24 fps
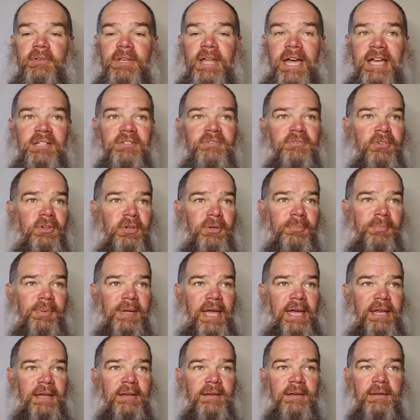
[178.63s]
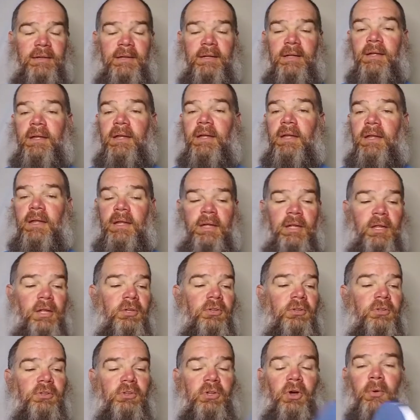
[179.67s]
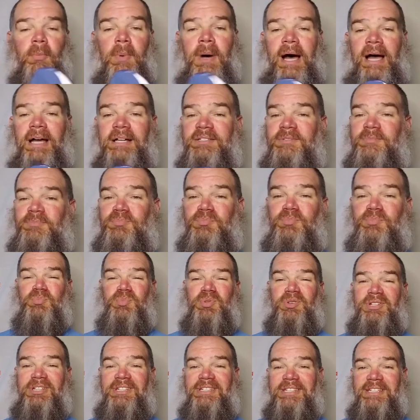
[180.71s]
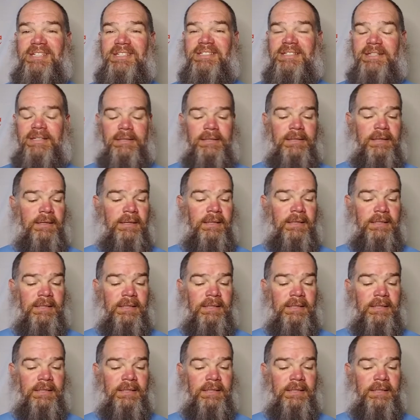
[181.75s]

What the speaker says: Nice footbed. Toe box, pretty decent.